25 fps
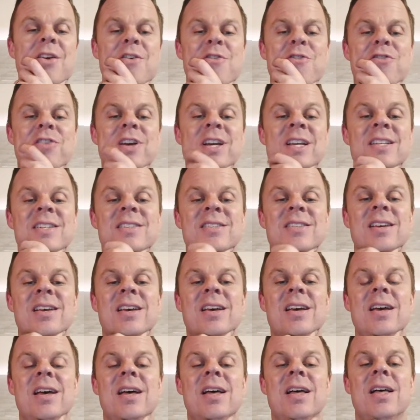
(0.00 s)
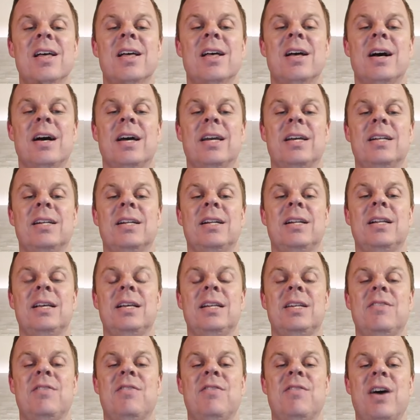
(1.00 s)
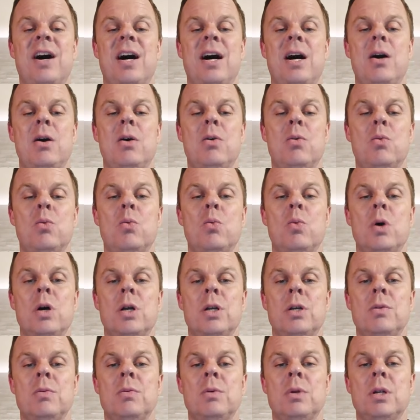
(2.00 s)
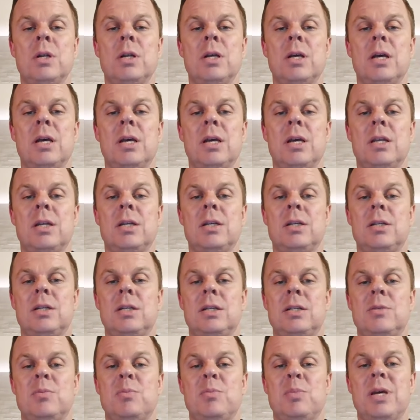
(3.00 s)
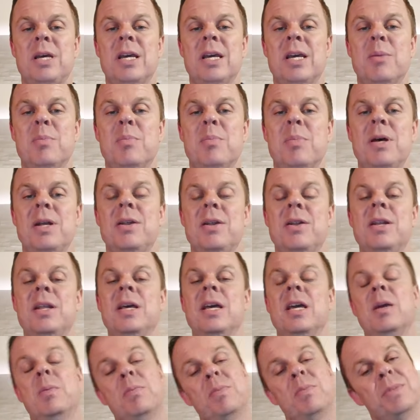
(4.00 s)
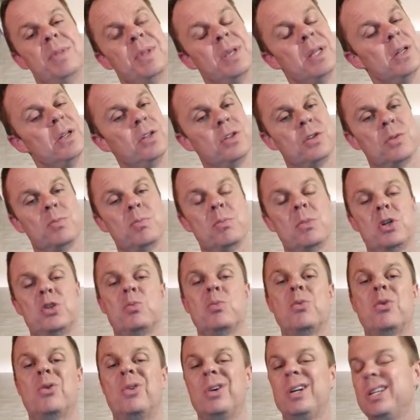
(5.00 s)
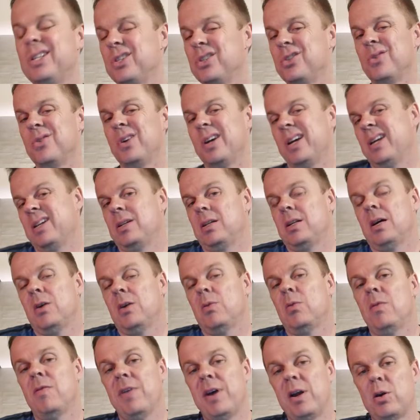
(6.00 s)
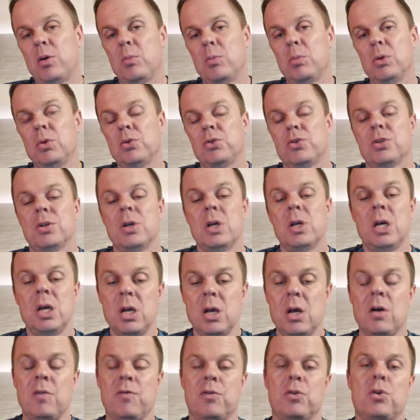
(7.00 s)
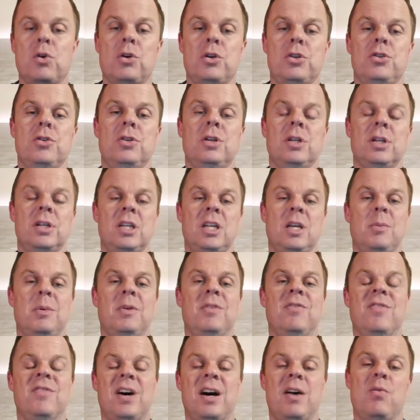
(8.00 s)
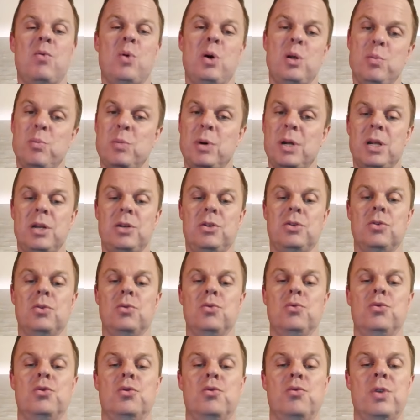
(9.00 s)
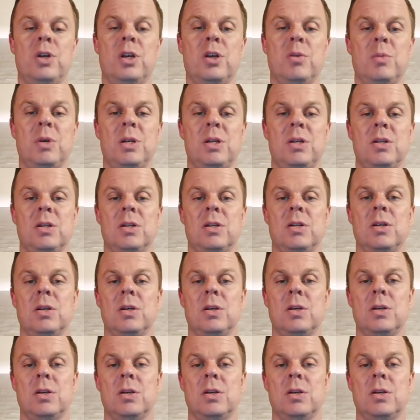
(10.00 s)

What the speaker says: fix. I can click the var1 and let's pick a better name. Then it's much more easy to handle our variables. Of course, you can name it var1, but I don't recommend it.